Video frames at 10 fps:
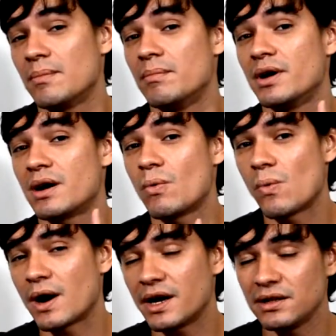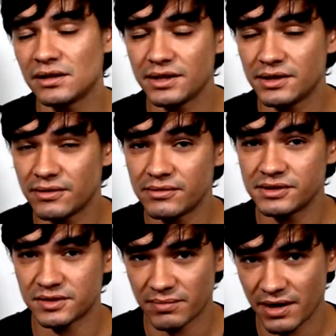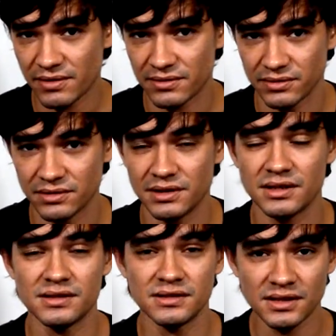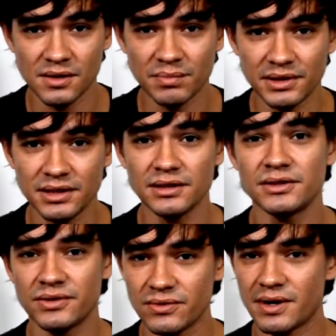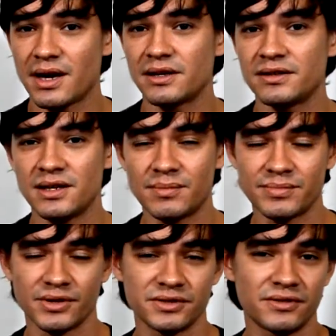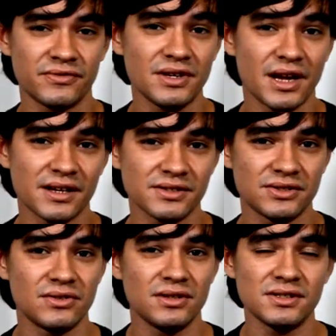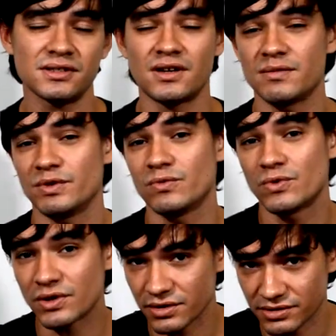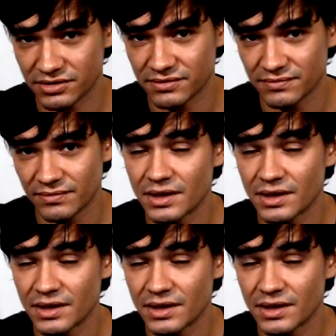but a widely used method is simply to add the apostrophe s to these common words.